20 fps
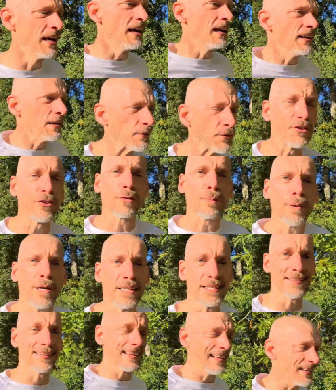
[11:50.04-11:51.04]
Despite
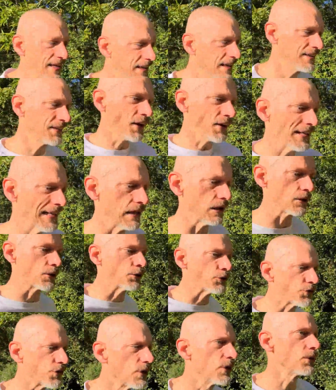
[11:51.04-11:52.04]
their tiny little
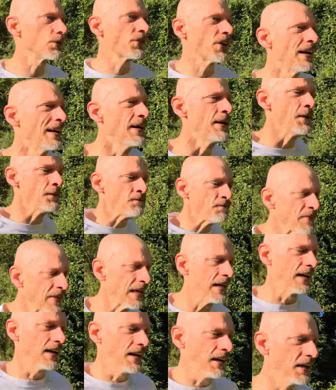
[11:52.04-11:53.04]
controls
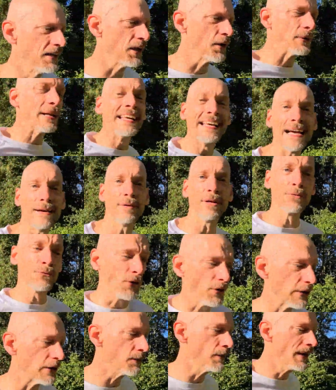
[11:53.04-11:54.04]
and only having
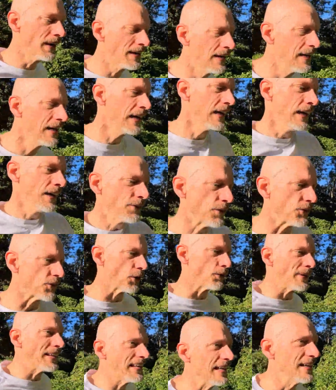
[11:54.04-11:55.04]
volume just over
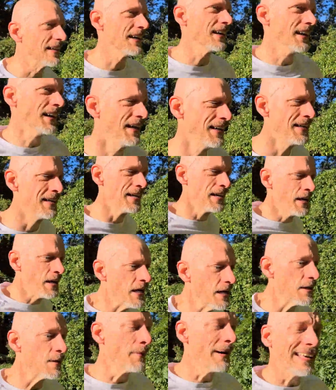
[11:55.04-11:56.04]
the ear,
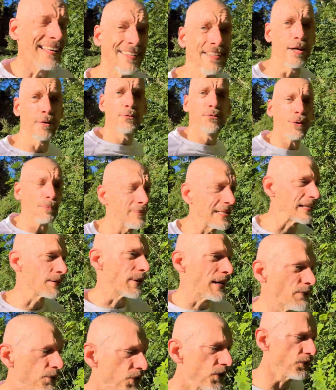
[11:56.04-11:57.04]
you may end up fumbling around
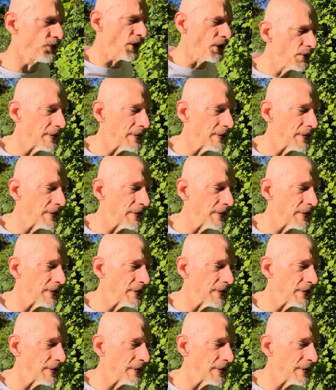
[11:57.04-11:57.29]
for the phone.